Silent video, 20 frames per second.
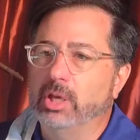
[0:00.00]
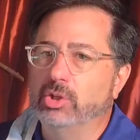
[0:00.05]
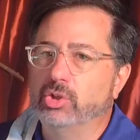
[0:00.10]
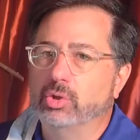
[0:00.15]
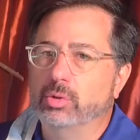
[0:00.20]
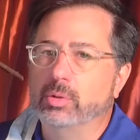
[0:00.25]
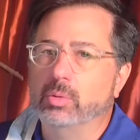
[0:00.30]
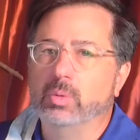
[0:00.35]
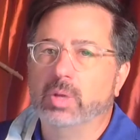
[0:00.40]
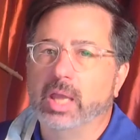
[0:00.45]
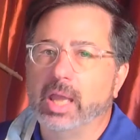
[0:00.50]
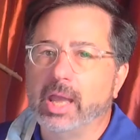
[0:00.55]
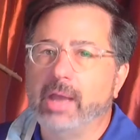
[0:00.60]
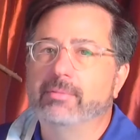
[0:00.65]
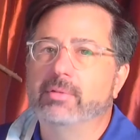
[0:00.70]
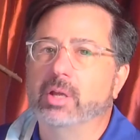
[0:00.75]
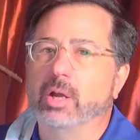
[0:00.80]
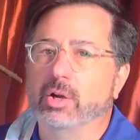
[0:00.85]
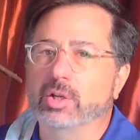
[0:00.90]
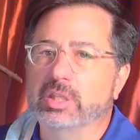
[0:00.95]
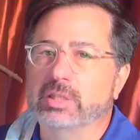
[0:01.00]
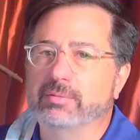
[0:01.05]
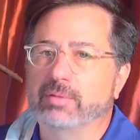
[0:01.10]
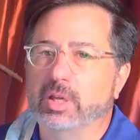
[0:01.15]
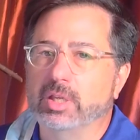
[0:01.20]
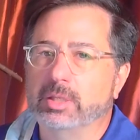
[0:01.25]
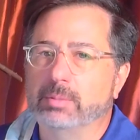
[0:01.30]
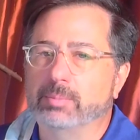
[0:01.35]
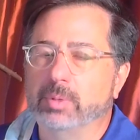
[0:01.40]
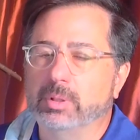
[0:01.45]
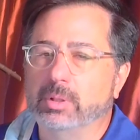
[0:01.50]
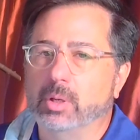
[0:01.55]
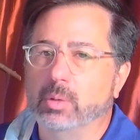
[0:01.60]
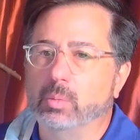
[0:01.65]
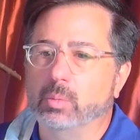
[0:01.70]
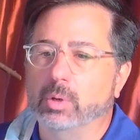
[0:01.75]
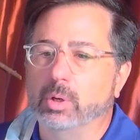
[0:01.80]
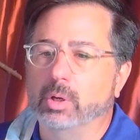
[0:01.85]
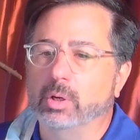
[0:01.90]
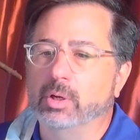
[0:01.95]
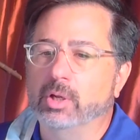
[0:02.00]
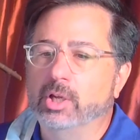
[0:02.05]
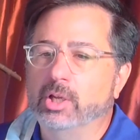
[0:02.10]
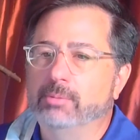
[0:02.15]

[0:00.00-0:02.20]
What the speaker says: sure that we have the Arts Fest, but that we're